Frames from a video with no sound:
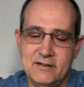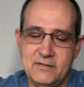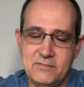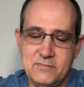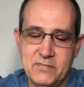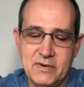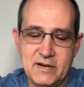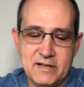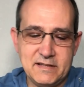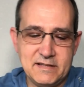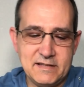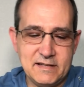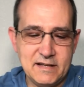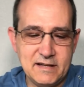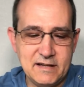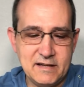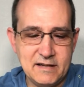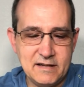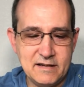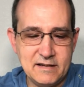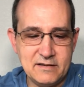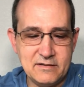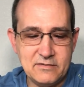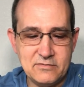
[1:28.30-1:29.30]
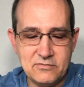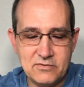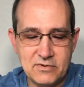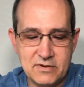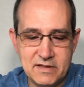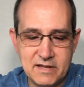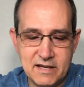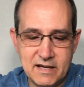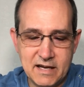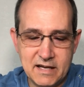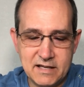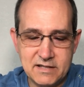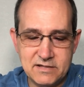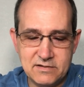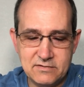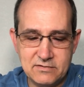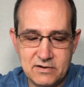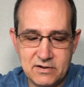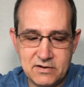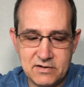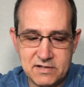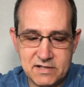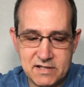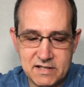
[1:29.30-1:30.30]
But one thing I do
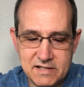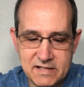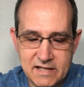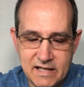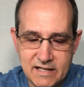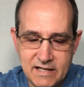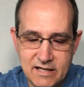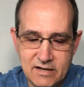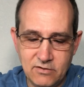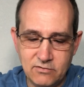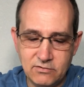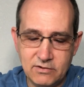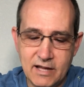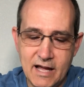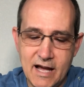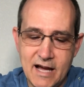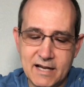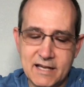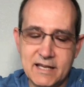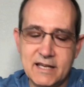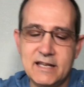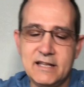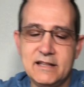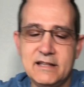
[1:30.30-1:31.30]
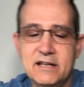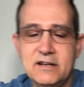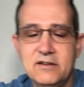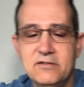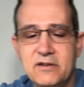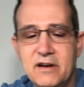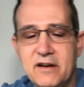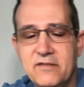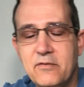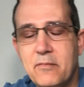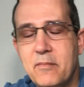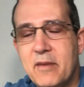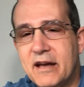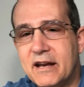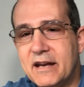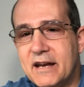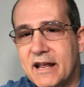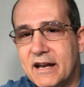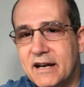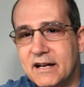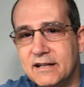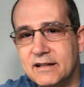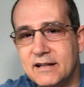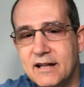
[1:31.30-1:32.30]
notice is that they don't lock in. They don't have a
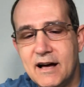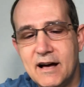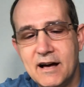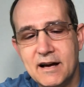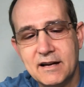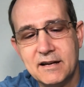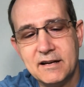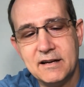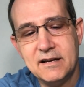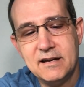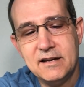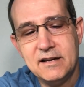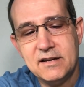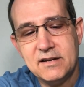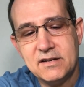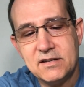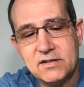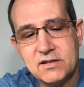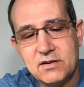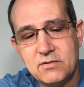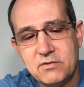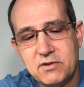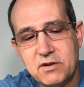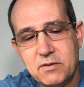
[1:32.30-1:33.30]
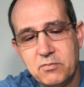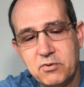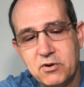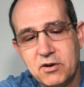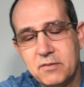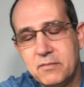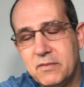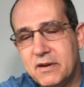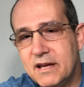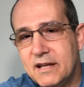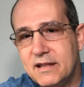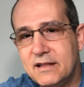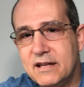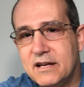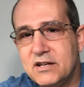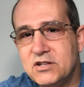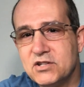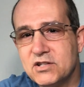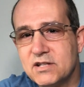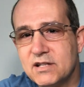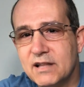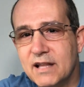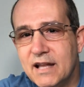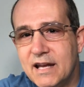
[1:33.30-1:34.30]
magnetic lock. So when you put them in, they
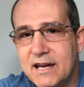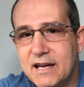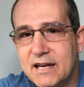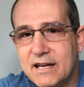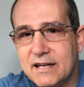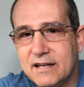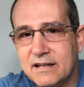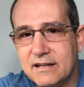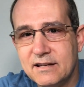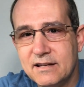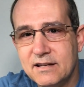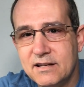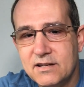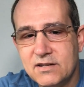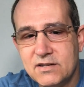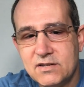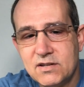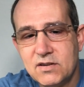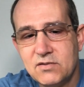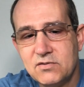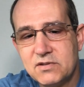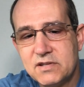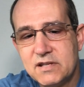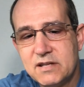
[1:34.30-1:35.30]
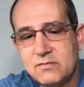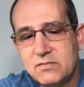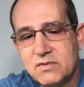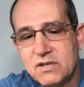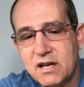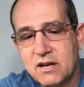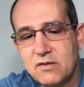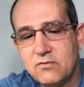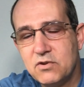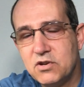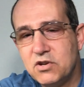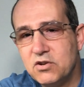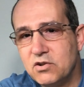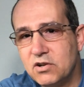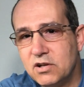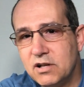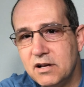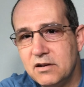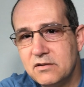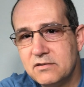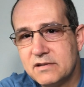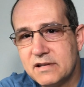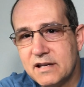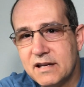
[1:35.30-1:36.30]
just lay in. So it seems like when you
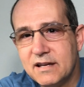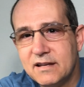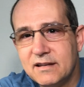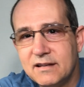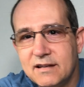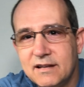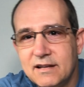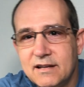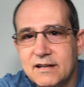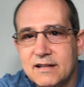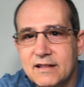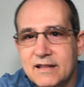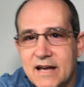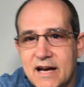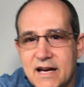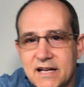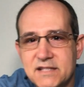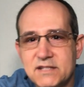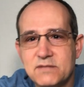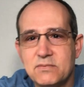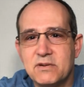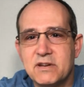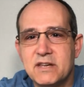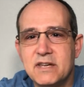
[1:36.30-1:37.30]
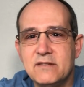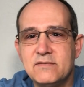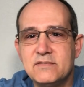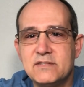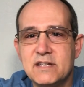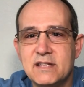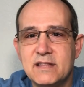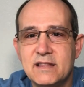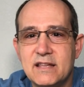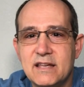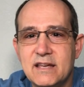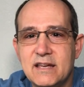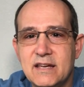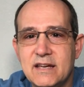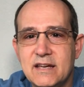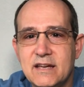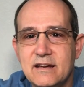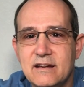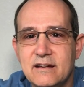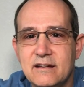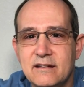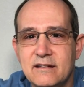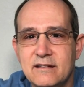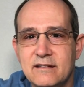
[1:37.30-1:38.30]
close it, that's what gives it
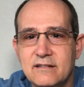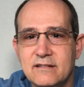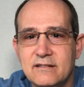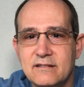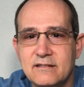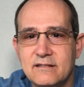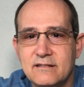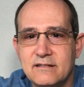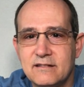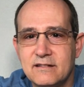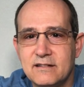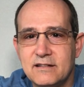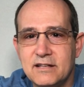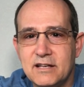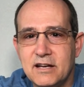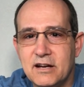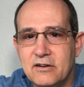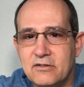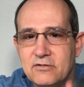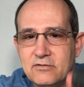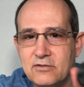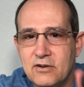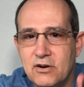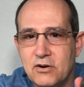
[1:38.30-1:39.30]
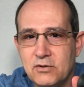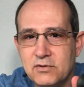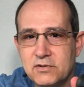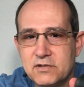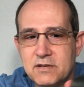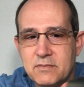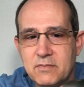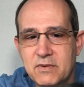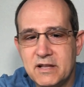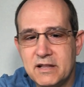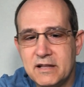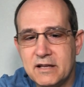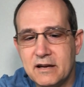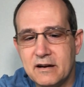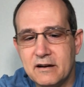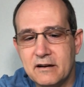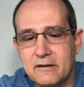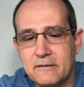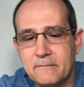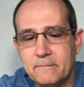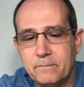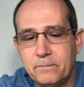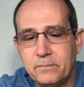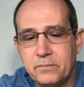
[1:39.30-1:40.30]
the, holds them in
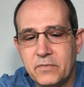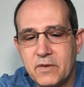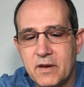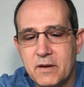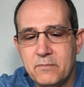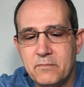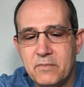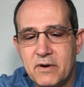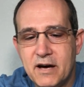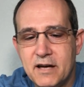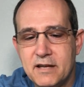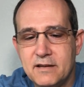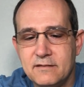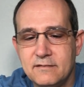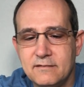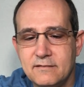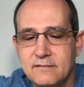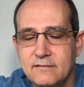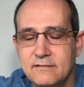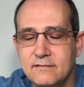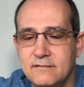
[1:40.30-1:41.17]
there. But